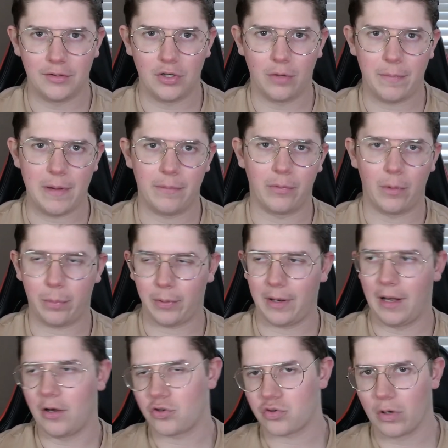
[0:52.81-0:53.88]
people are
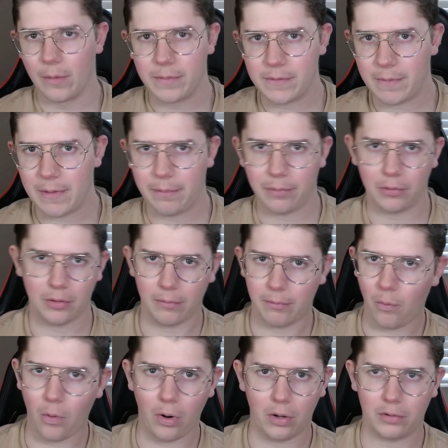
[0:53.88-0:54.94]
planning trips, people are
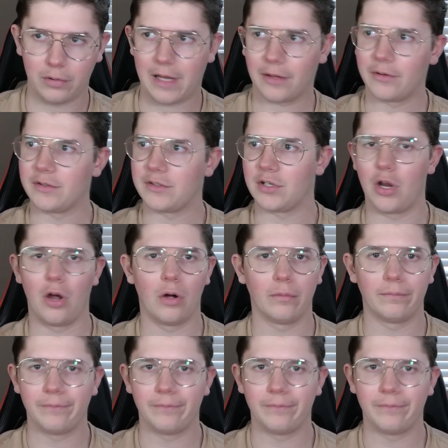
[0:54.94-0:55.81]
more likely to go,